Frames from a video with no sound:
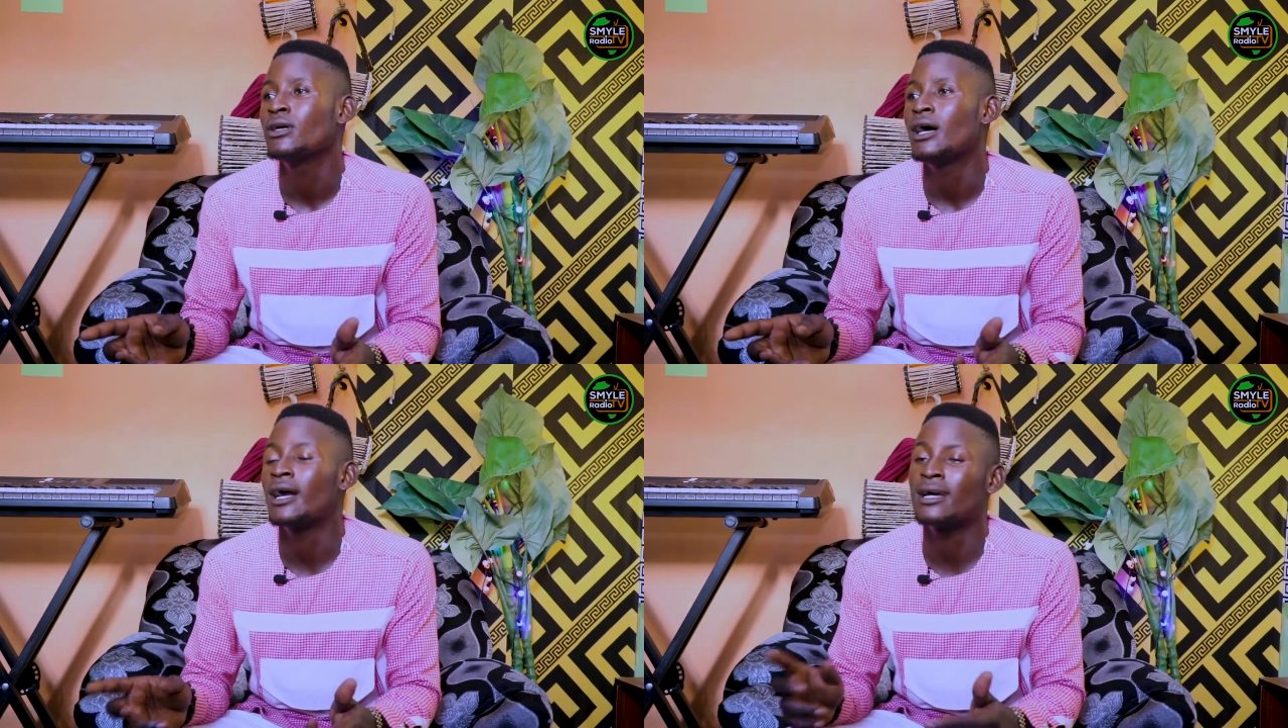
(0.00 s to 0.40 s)

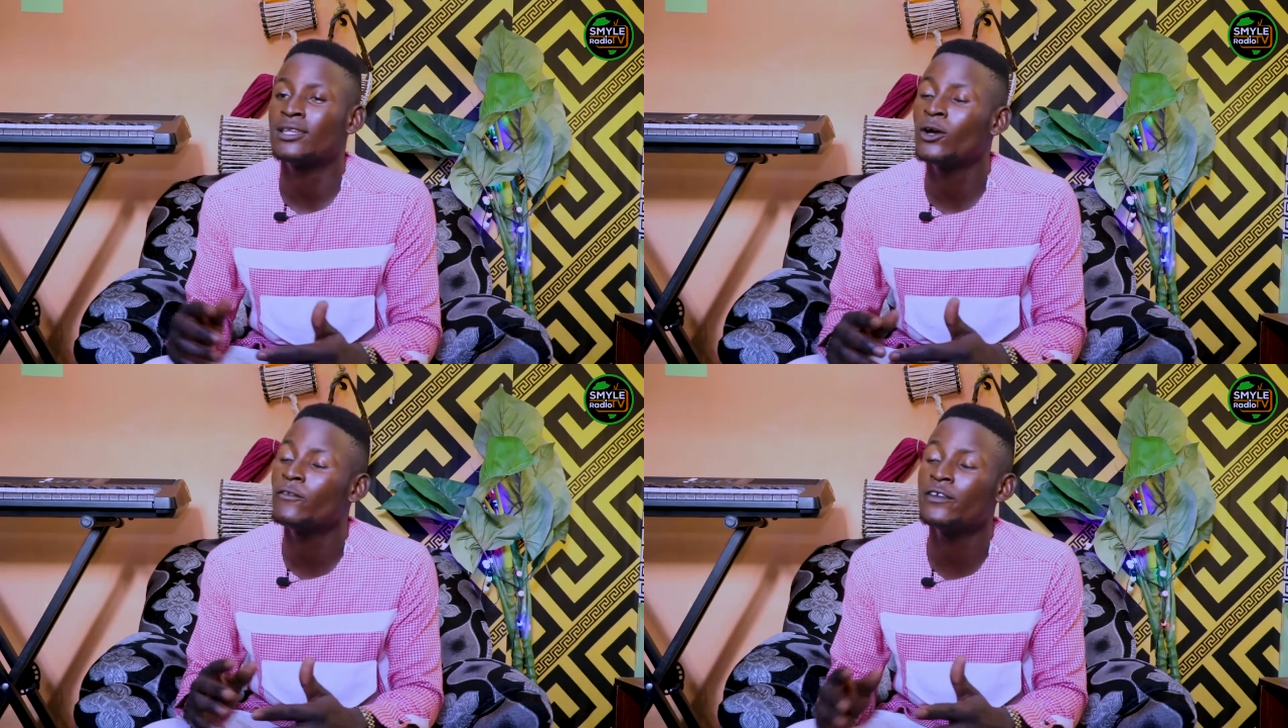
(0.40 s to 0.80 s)
I can
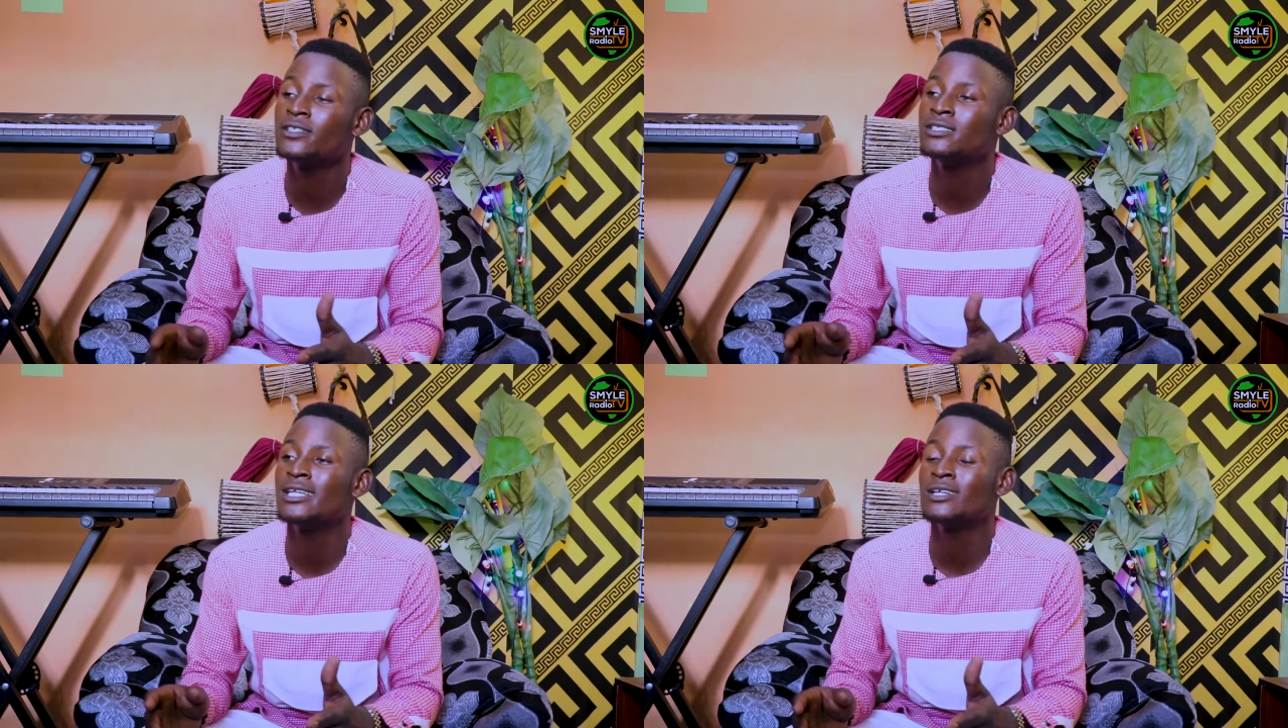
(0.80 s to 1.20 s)
tell you
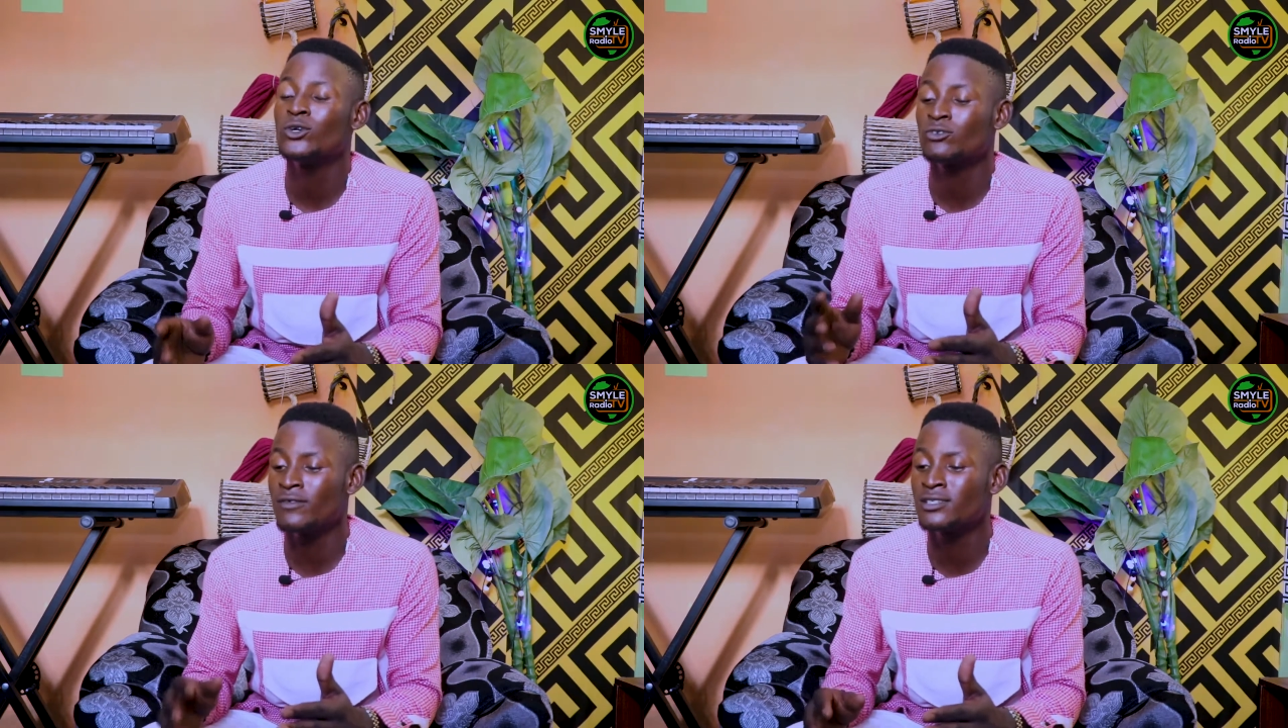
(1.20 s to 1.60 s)
vividly that
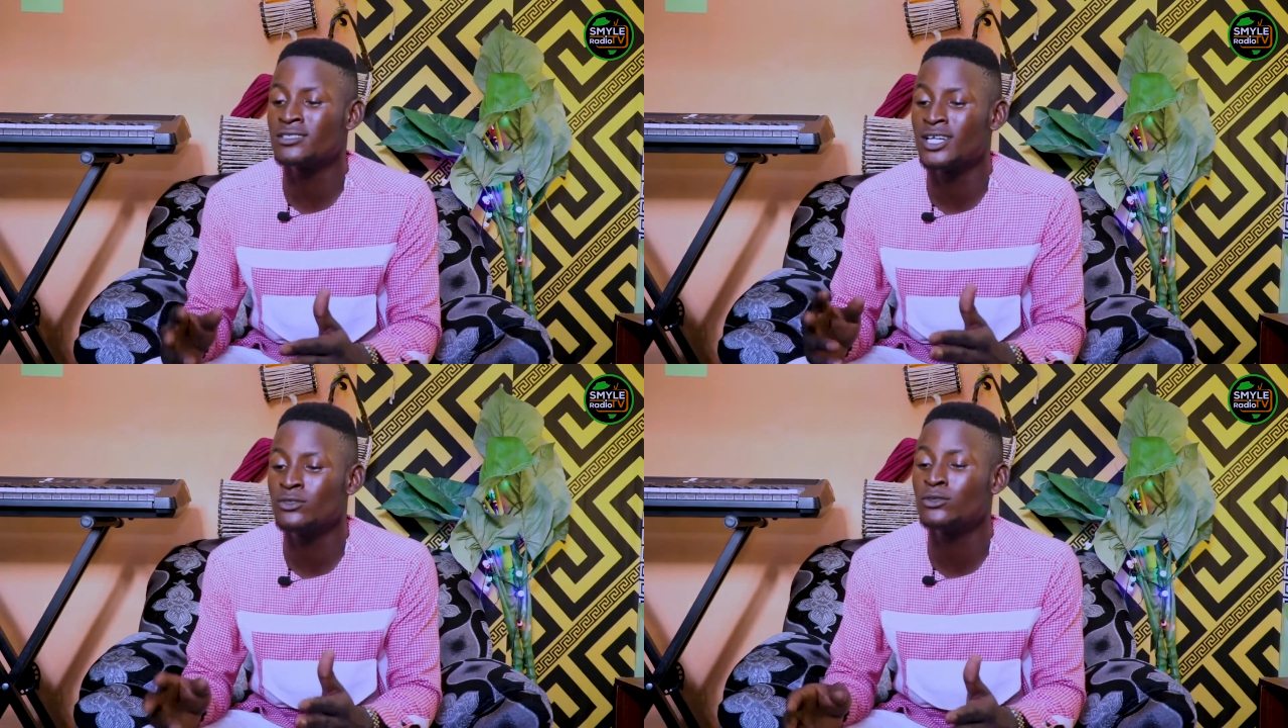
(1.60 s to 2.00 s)
whatsoever thing
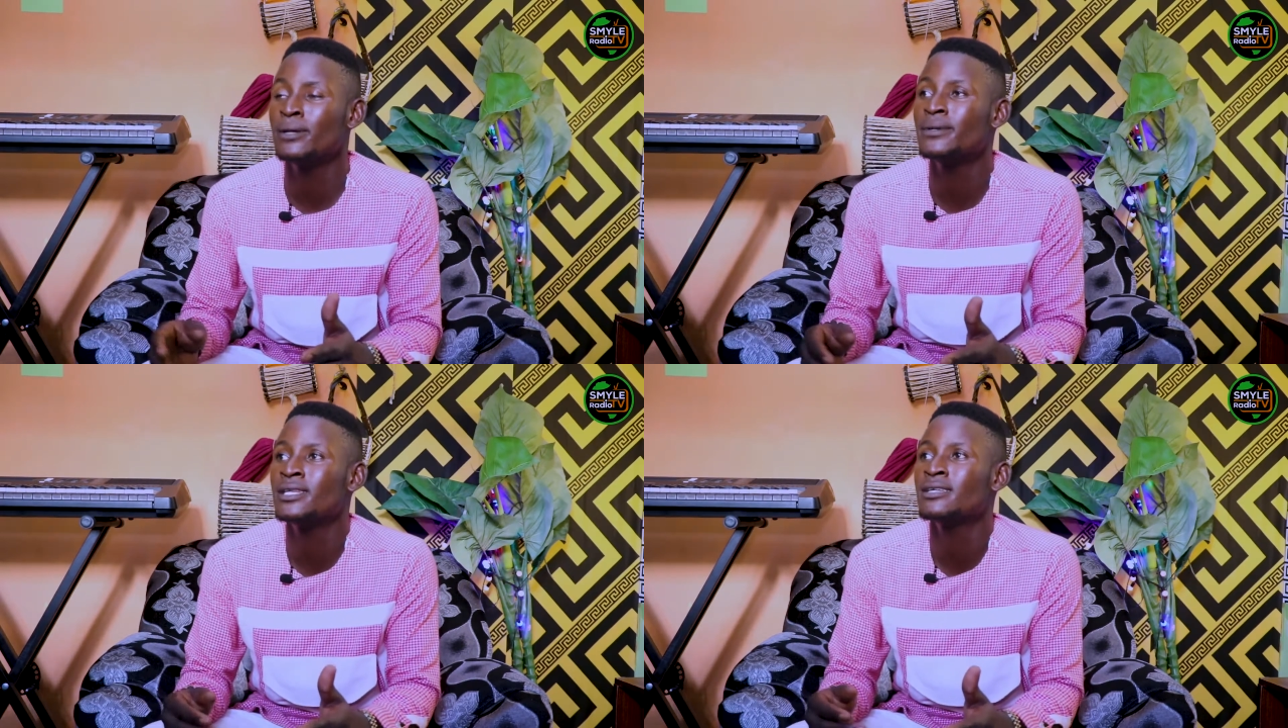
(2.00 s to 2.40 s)
you are doing, you may
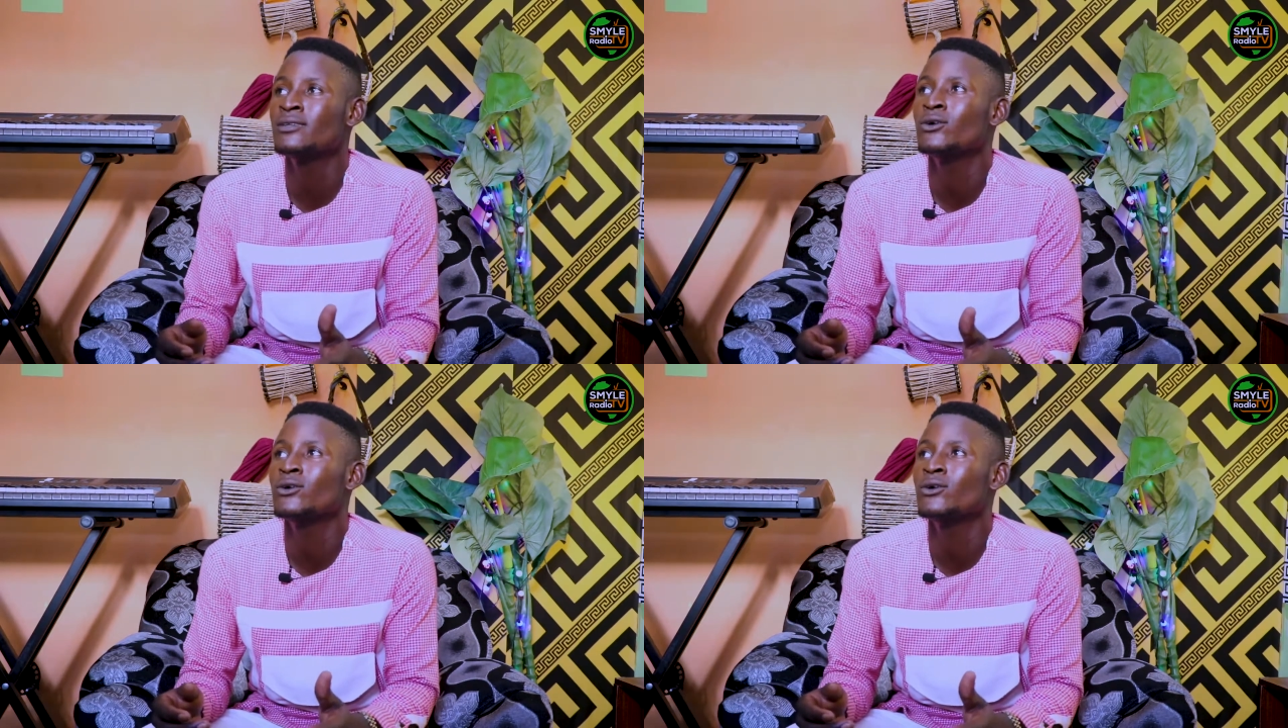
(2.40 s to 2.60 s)
be thinking,